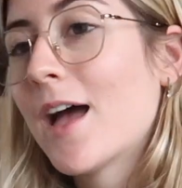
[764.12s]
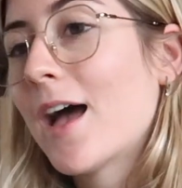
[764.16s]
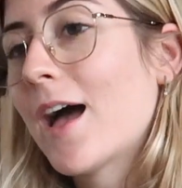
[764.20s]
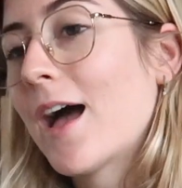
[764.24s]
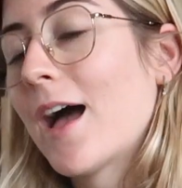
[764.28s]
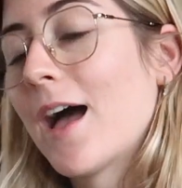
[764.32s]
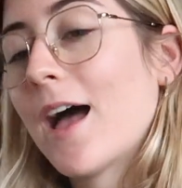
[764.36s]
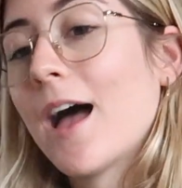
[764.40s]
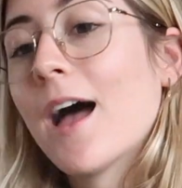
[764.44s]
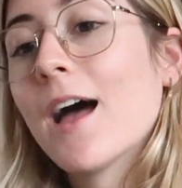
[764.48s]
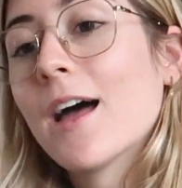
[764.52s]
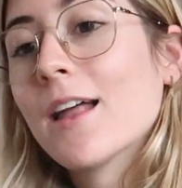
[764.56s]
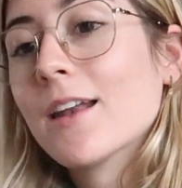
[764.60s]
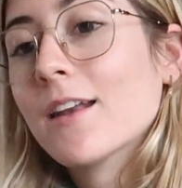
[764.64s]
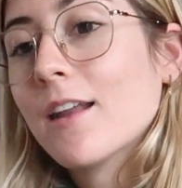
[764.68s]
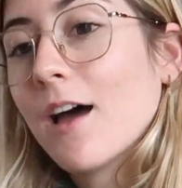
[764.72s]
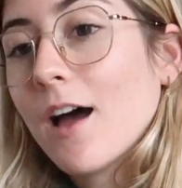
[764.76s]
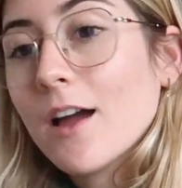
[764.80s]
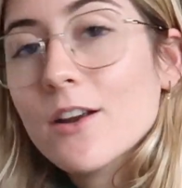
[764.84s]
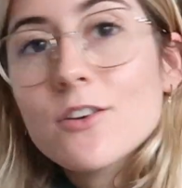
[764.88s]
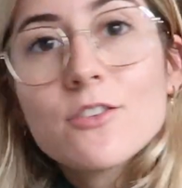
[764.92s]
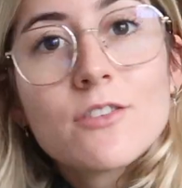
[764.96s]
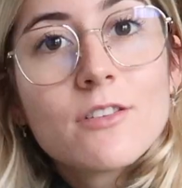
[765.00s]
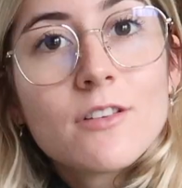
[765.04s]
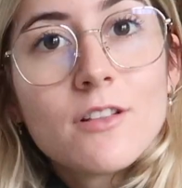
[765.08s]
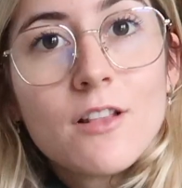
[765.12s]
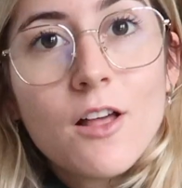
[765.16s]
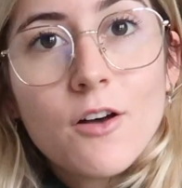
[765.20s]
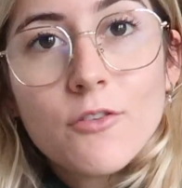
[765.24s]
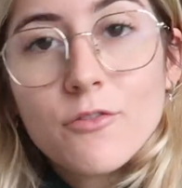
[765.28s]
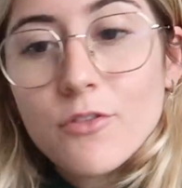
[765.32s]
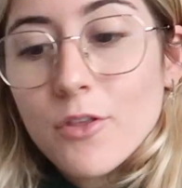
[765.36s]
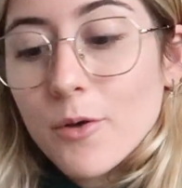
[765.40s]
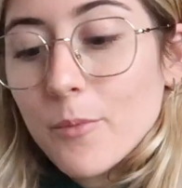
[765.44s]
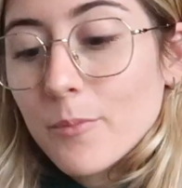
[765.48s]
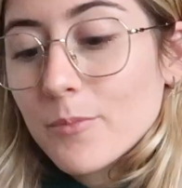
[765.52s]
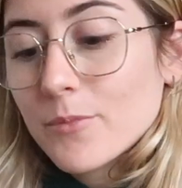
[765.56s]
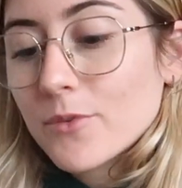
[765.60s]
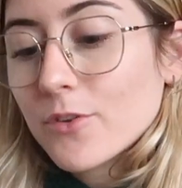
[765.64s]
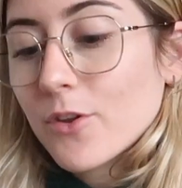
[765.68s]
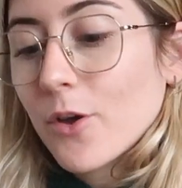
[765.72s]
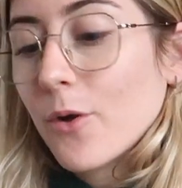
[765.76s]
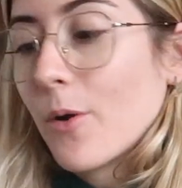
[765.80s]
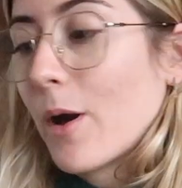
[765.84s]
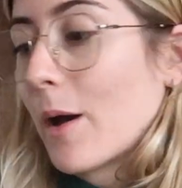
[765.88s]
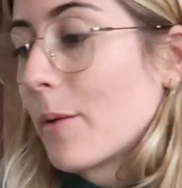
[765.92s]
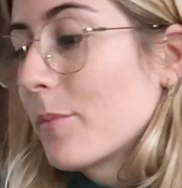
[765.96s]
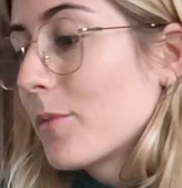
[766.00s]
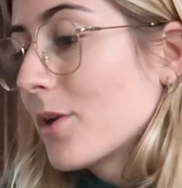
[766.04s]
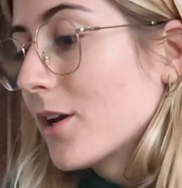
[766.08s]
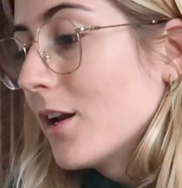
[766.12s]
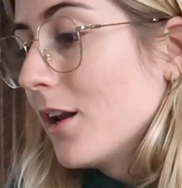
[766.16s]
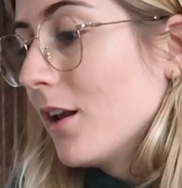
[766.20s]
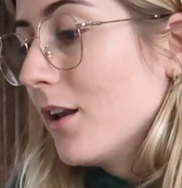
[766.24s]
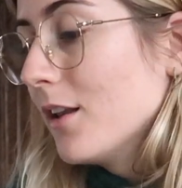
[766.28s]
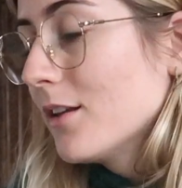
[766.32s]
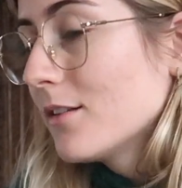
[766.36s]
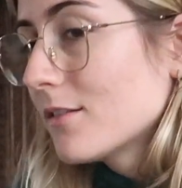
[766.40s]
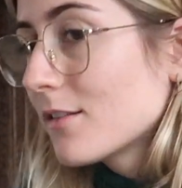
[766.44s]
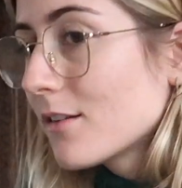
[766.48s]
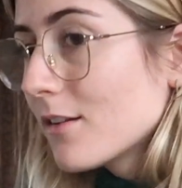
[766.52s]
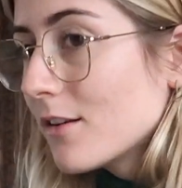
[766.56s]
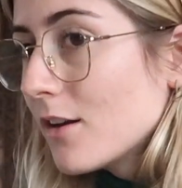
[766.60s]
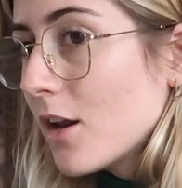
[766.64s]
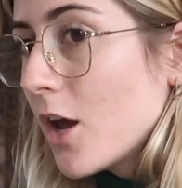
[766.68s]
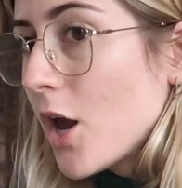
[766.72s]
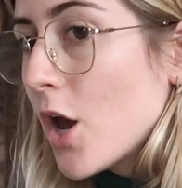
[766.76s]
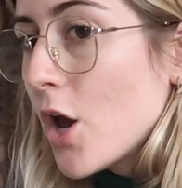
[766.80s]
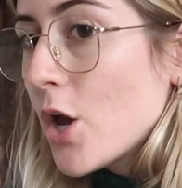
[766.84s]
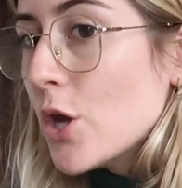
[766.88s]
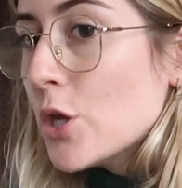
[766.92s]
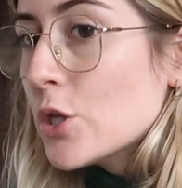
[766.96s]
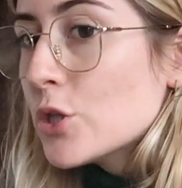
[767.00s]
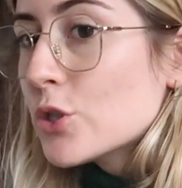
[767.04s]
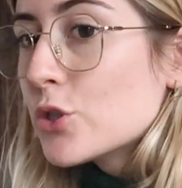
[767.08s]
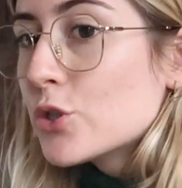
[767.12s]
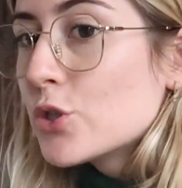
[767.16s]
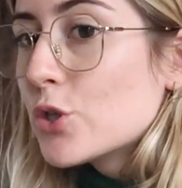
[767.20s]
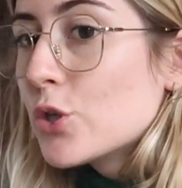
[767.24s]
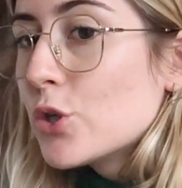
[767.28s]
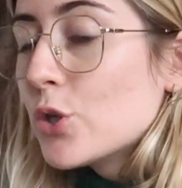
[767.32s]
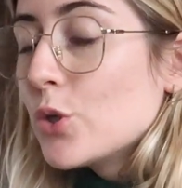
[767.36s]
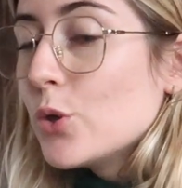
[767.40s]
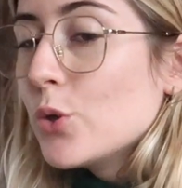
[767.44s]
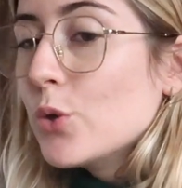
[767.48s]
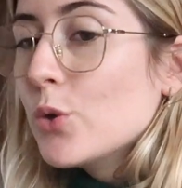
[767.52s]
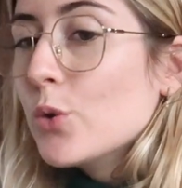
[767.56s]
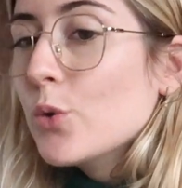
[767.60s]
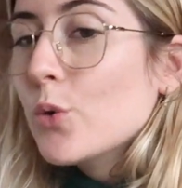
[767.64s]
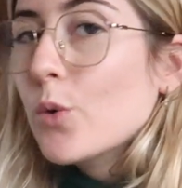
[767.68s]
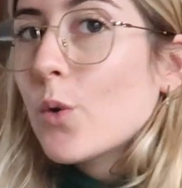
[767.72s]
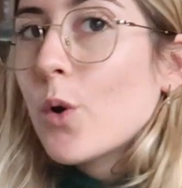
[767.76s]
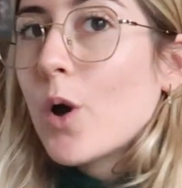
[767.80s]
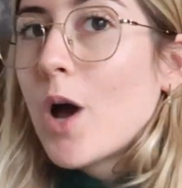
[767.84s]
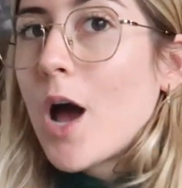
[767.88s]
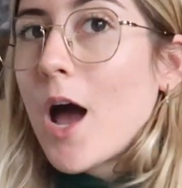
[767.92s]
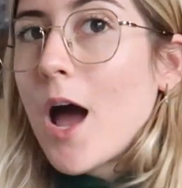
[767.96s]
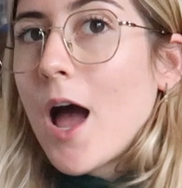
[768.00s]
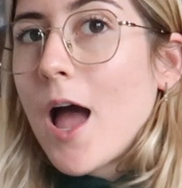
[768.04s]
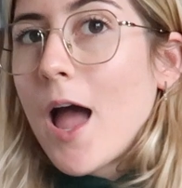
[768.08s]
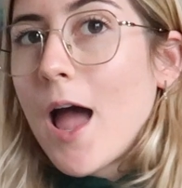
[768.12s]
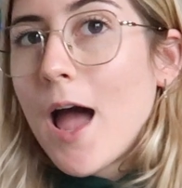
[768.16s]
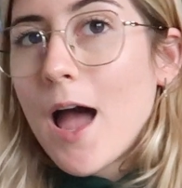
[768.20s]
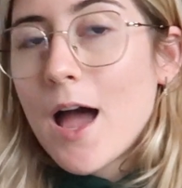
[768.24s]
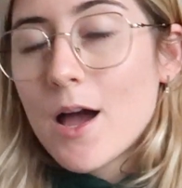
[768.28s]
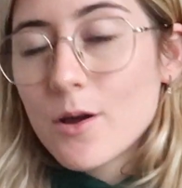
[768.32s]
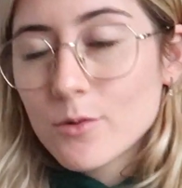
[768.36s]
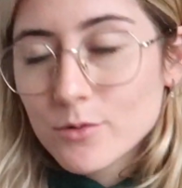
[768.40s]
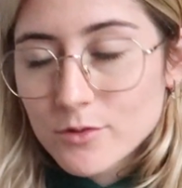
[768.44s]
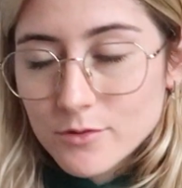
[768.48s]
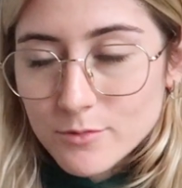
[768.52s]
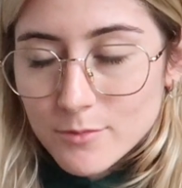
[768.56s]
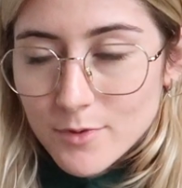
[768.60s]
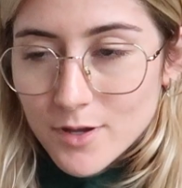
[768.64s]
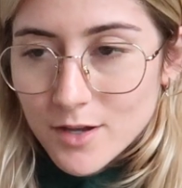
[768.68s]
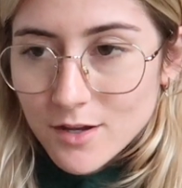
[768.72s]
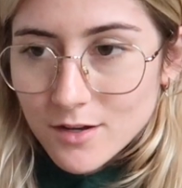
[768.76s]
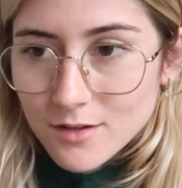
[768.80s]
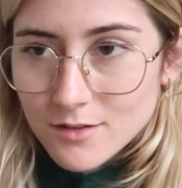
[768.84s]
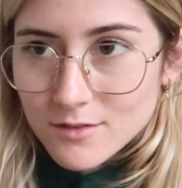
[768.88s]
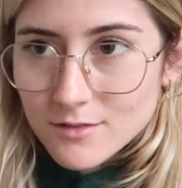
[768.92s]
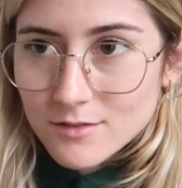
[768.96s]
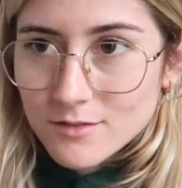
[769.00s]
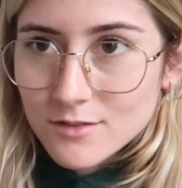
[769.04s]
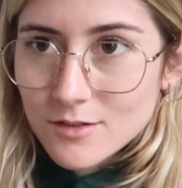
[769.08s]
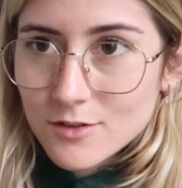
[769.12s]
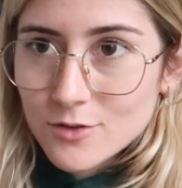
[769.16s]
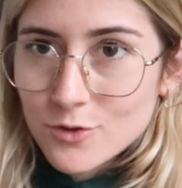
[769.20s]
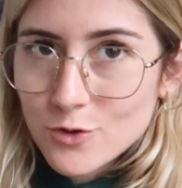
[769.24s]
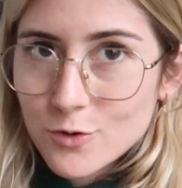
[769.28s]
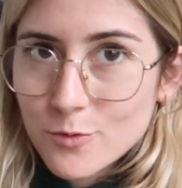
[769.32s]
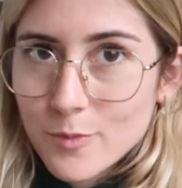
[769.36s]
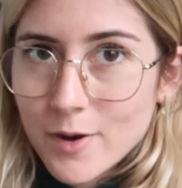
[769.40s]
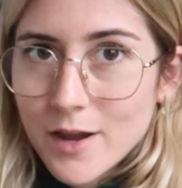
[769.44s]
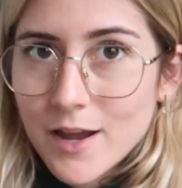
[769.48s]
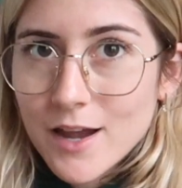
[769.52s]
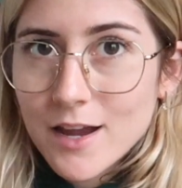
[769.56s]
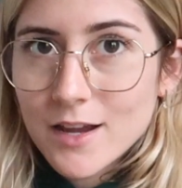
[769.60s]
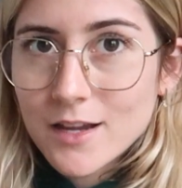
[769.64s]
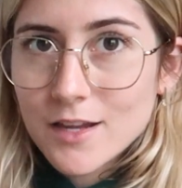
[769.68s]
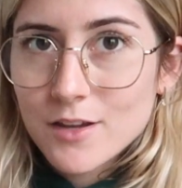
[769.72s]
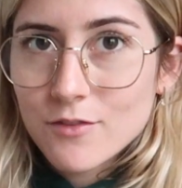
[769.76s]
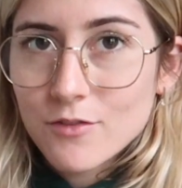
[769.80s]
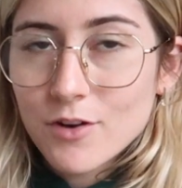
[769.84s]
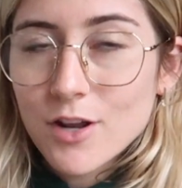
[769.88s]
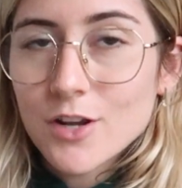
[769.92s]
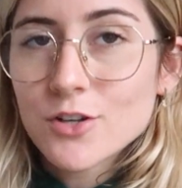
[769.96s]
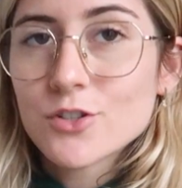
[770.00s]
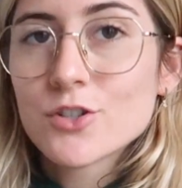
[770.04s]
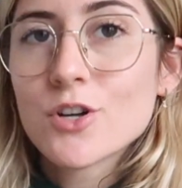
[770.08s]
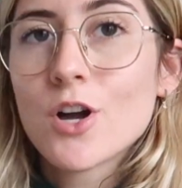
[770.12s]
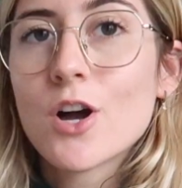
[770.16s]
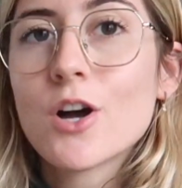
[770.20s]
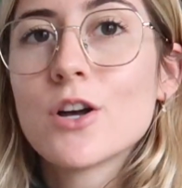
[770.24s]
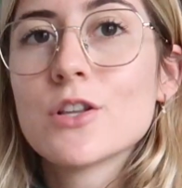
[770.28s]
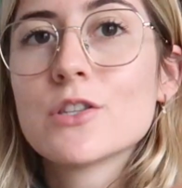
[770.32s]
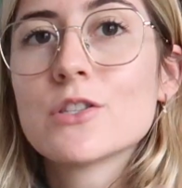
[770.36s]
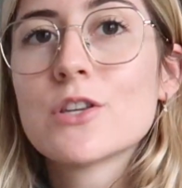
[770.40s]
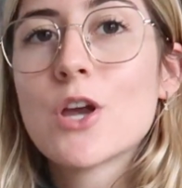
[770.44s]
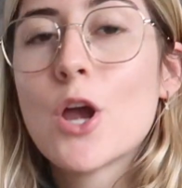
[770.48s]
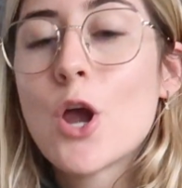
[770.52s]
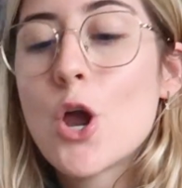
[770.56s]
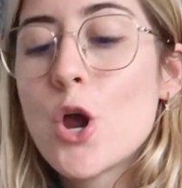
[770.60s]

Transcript: and I just love them. So I'm gonna listen to a house mix, do my Anki flashcards,